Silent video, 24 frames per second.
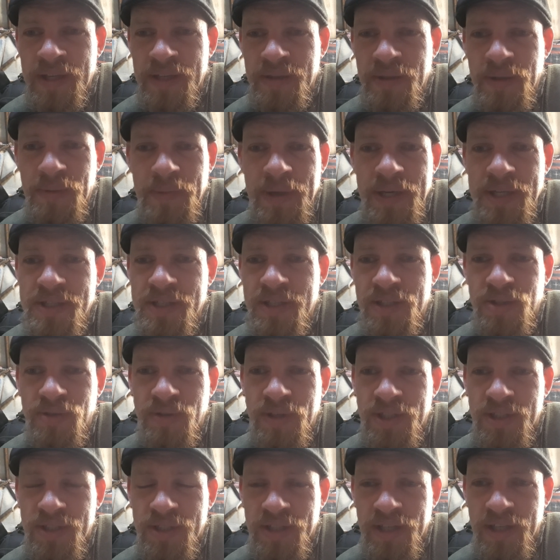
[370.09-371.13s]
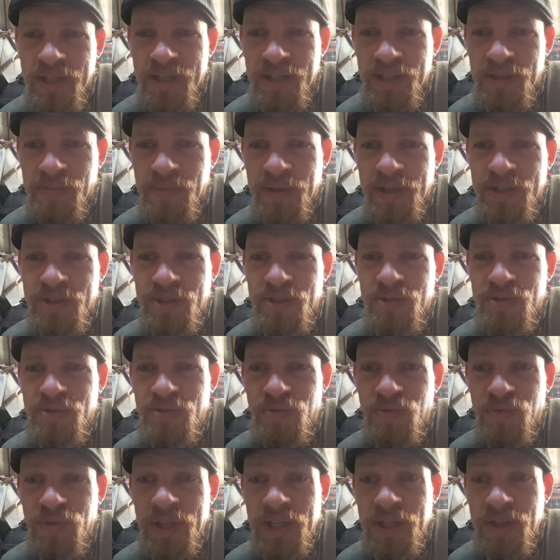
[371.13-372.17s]
The best situation I can imagine to
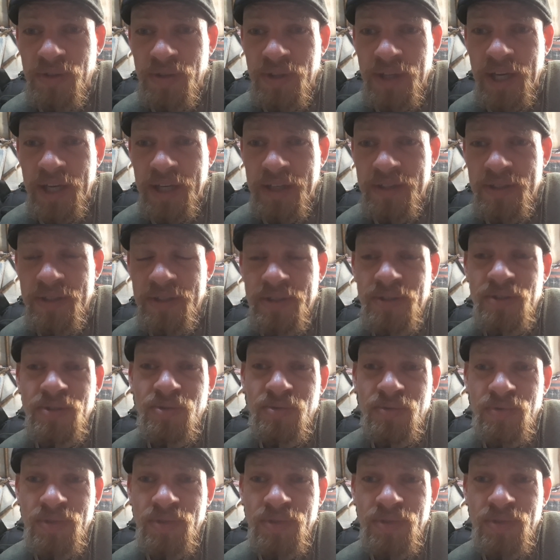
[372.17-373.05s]
reconnect, to